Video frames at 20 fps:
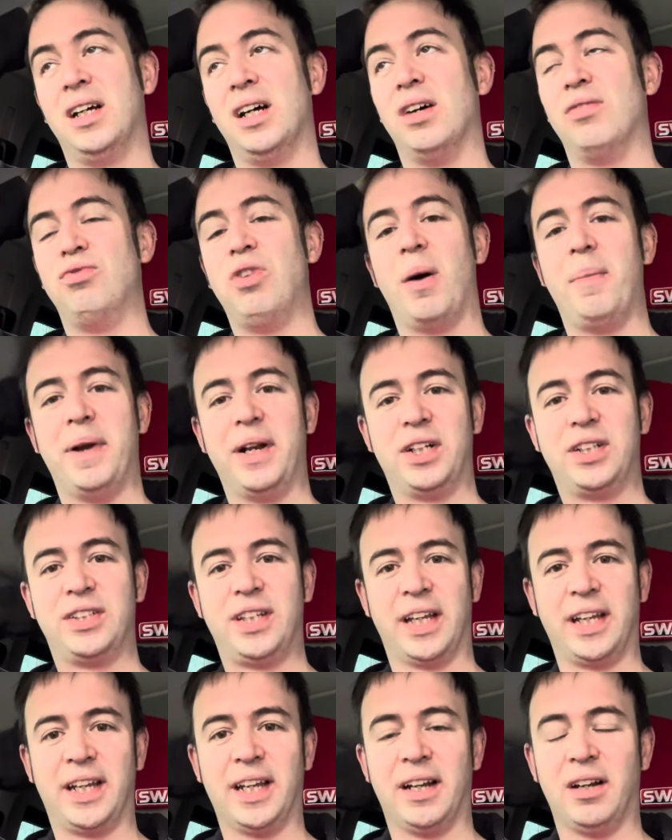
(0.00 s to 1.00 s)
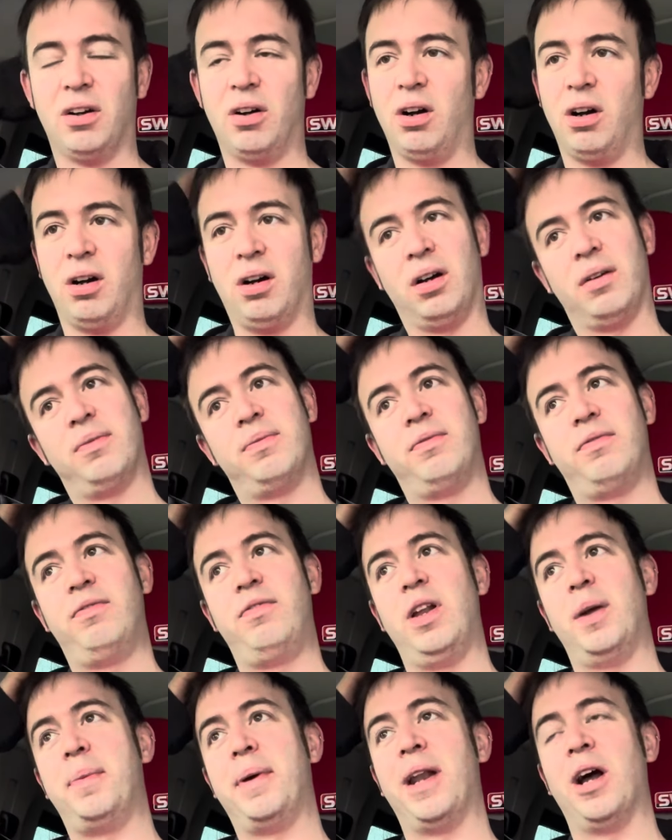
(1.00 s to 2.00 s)
rubbish, thinking, "Oh,
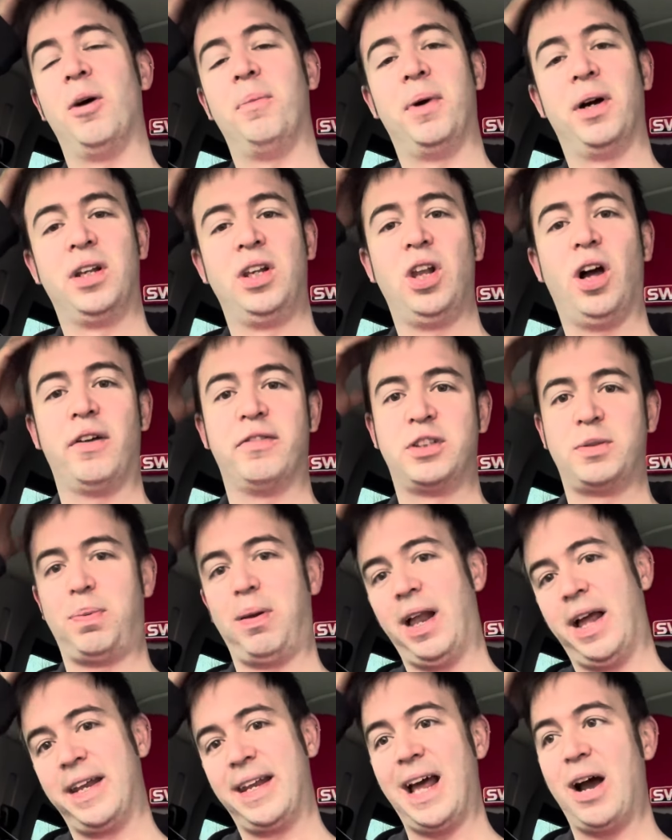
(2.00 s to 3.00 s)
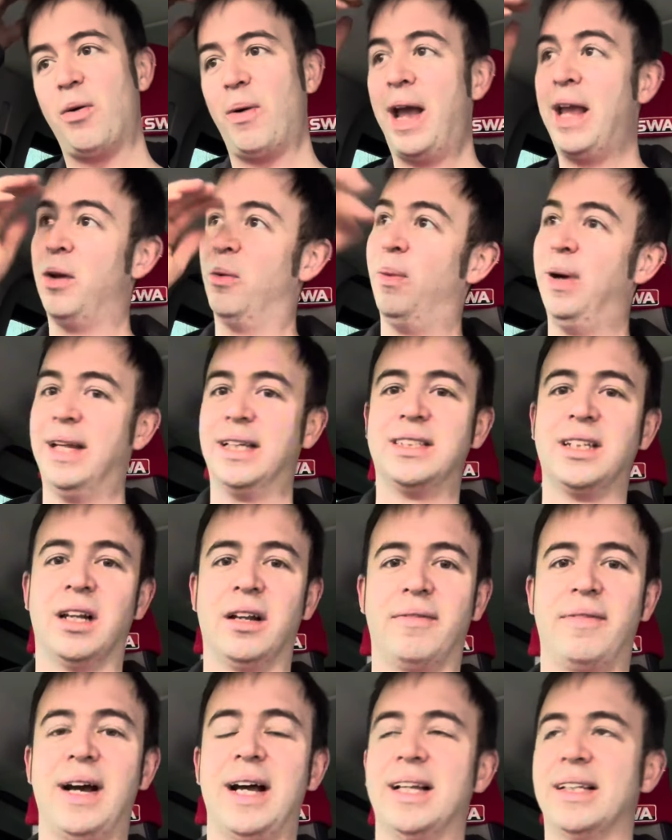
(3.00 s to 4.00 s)
flipping hell, my life's planned out 8 weeks in
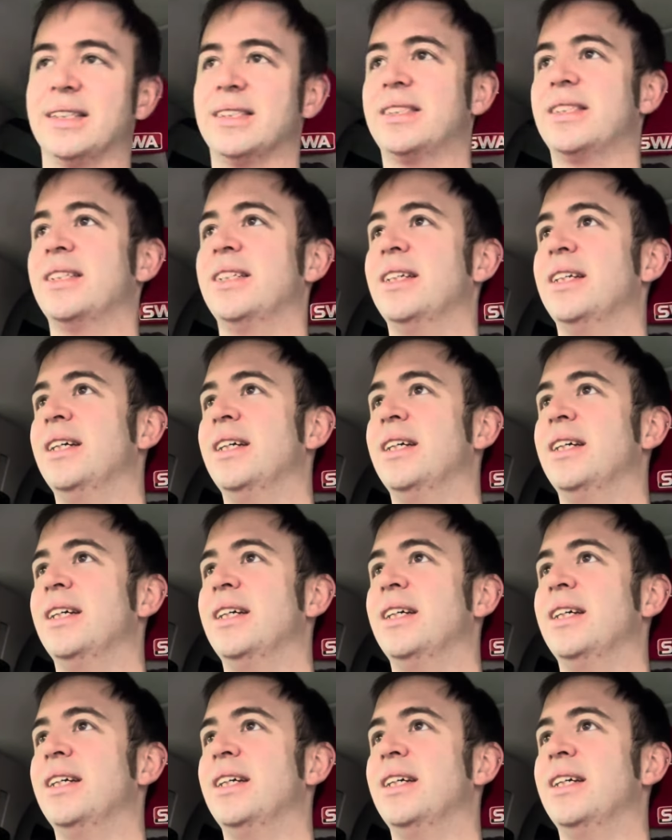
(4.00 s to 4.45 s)
advance."